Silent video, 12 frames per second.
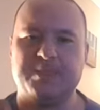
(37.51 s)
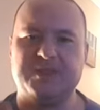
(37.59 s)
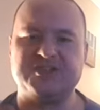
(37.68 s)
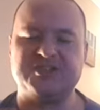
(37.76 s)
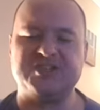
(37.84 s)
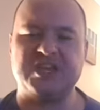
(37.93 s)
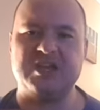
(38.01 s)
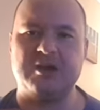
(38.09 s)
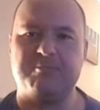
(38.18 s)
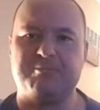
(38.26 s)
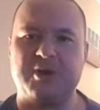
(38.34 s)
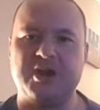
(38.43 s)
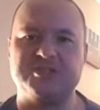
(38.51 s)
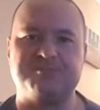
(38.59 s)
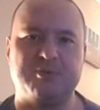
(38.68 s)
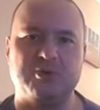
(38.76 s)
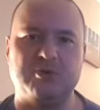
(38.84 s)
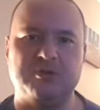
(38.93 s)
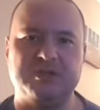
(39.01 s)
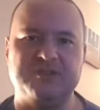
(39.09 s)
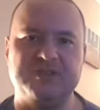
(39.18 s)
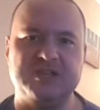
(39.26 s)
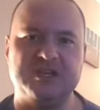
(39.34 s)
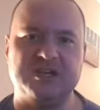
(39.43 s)
This is a uh, brass bowl in
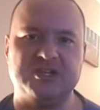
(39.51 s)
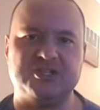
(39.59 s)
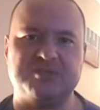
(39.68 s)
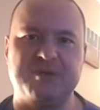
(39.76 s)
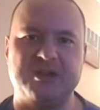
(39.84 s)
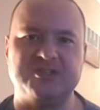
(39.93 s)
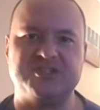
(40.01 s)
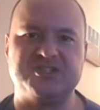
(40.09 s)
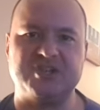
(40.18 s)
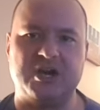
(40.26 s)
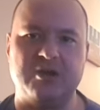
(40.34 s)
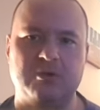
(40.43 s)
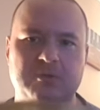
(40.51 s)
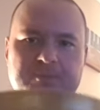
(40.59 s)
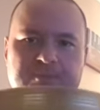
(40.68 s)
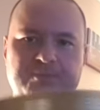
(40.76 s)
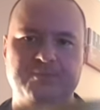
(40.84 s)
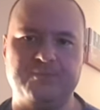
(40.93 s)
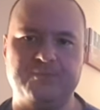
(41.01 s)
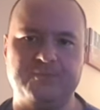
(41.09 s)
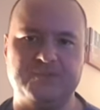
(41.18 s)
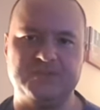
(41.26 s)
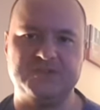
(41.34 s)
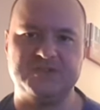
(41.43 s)
the uh, Tibetan style.
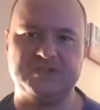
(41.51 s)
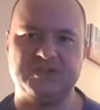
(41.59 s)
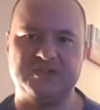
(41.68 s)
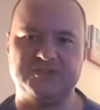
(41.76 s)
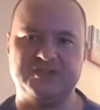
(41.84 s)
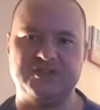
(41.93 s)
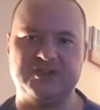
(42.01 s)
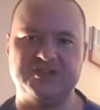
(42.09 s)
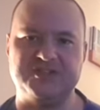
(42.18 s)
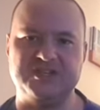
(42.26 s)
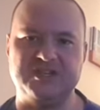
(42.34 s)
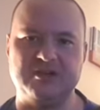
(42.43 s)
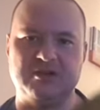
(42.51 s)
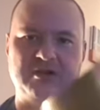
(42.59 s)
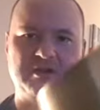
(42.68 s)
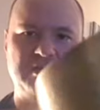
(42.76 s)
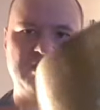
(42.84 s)
As you can see here,